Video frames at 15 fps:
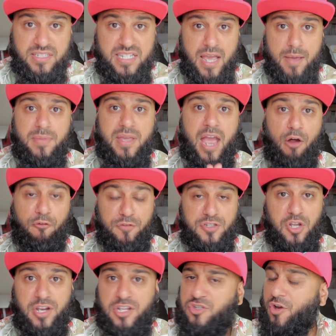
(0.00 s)
DM me outfits
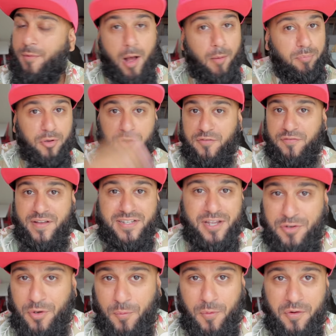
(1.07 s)
on Instagram. I'll blur your face
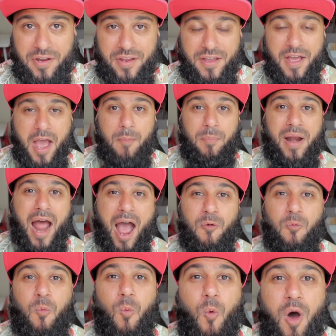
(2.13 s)
out, don't worry. But I
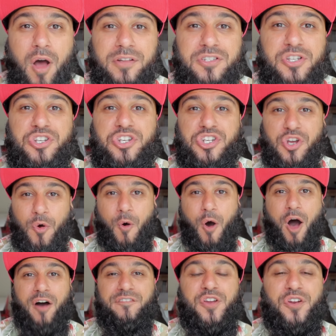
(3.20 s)
want to show
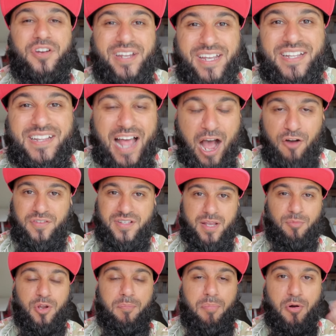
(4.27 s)
off your Eid outfits.
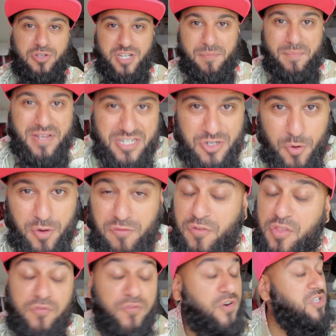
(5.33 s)
I'm going to post it in my story for
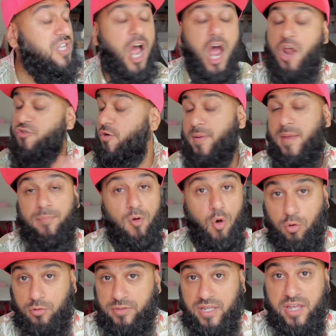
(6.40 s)
the first 100 people
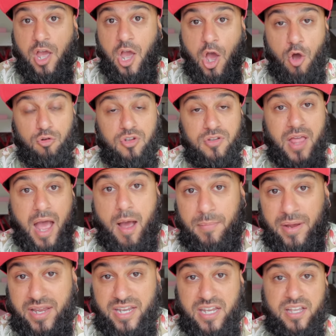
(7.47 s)
only who do that on
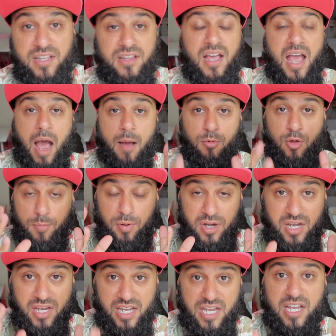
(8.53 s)
my Eid. I'm going to put
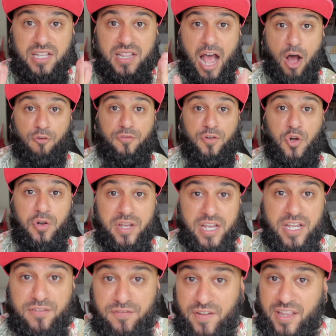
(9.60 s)
an Eid outfit or
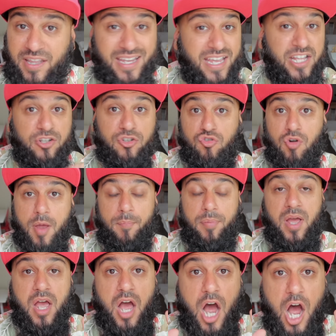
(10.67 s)
Eid fit, Eid drip
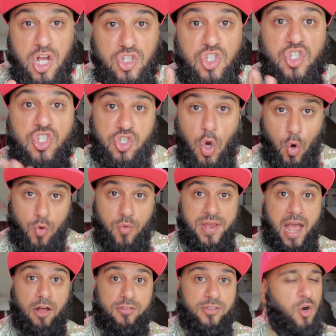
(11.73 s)

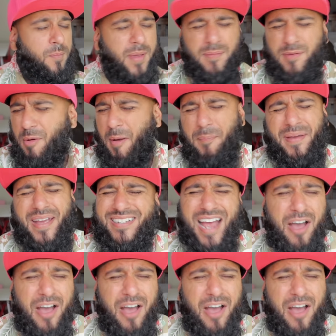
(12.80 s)
story out there. Maybe on my page.